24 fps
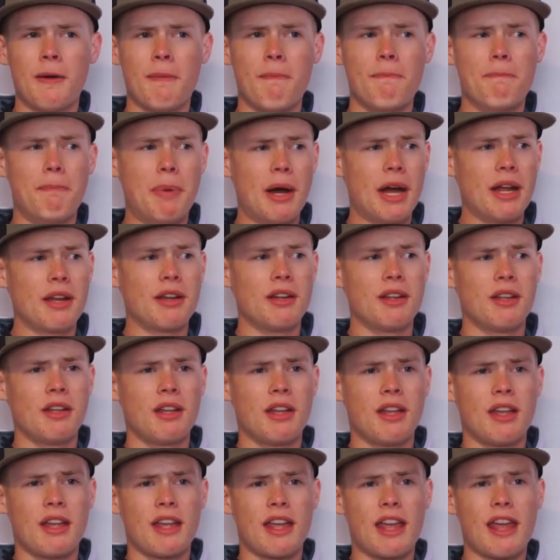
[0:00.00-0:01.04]
But
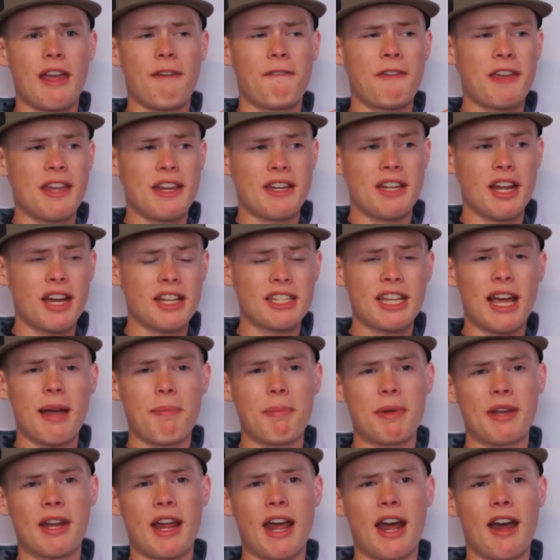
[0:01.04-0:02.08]
if he does
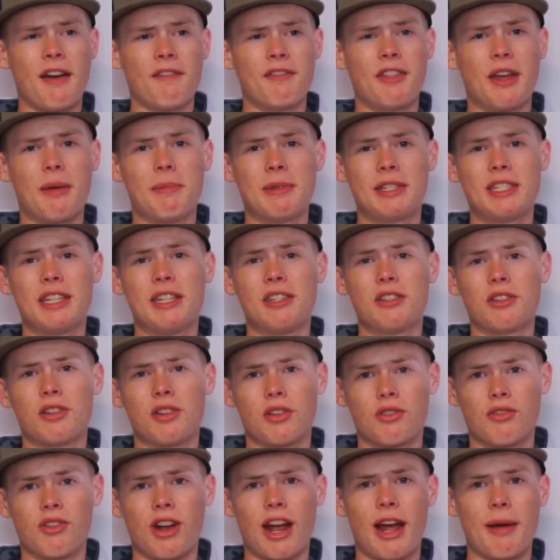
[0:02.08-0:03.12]
happen to have them, it's easier to
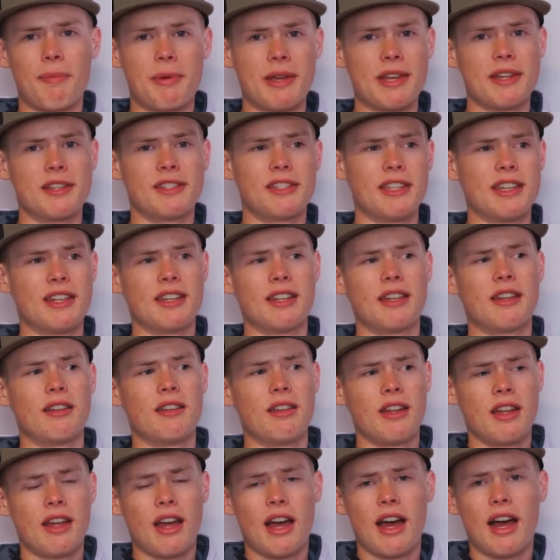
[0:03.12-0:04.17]
grab his than
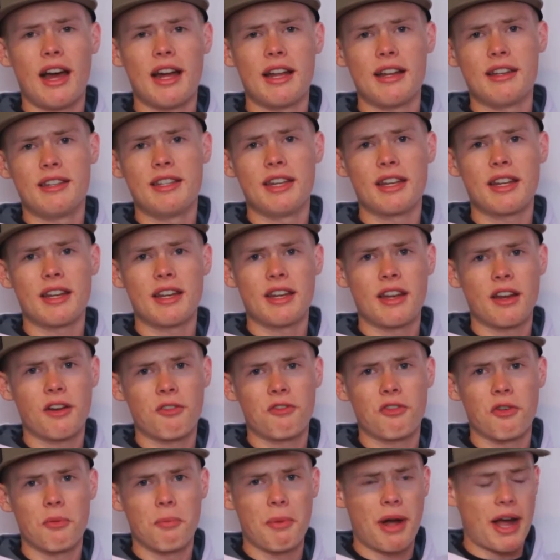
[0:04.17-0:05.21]
to dig in here
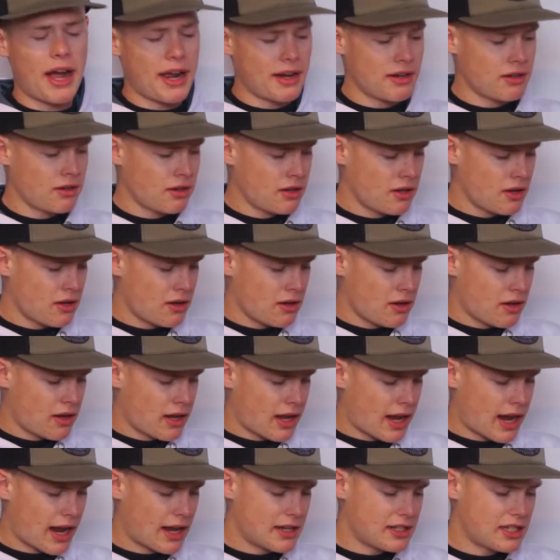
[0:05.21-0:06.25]
for mine.
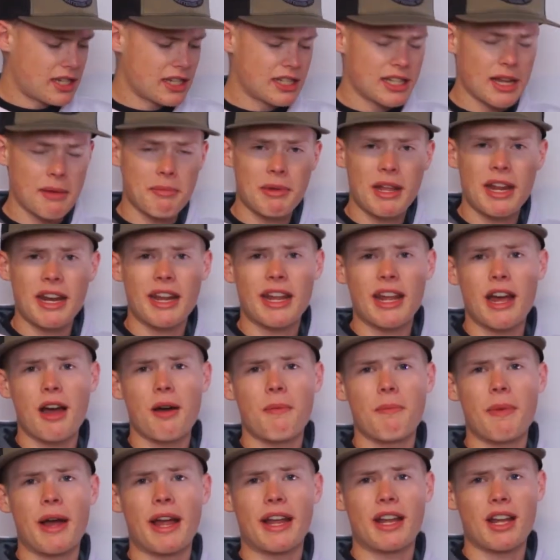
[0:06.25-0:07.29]
And since I'm getting
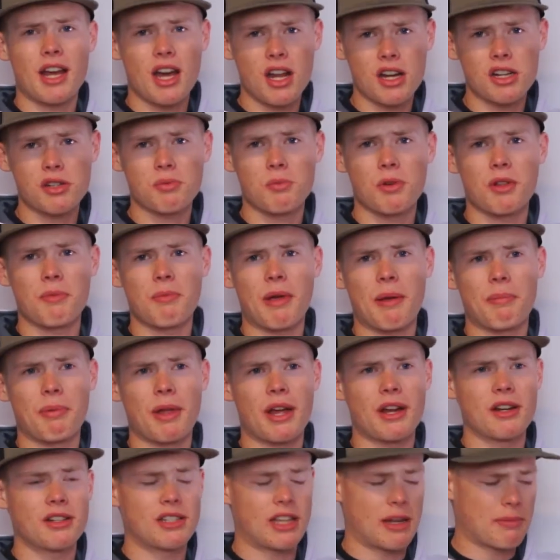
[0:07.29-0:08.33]
out my cutters more than my
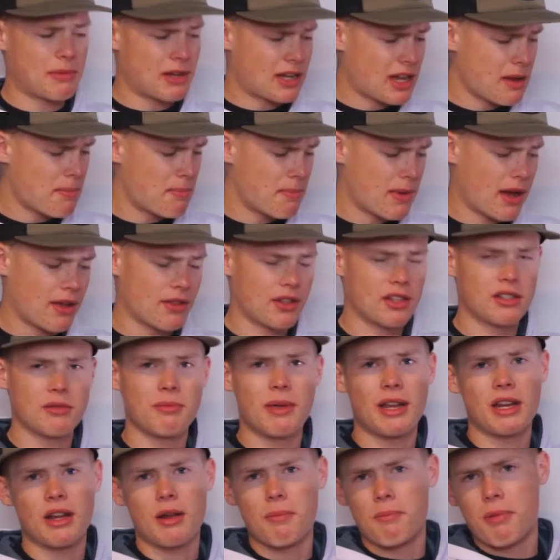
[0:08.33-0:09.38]
pliers, I'm gonna keep them out in this
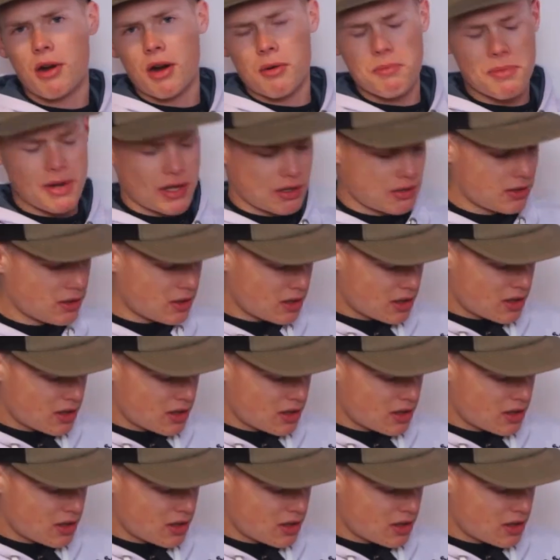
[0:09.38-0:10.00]
main compartment.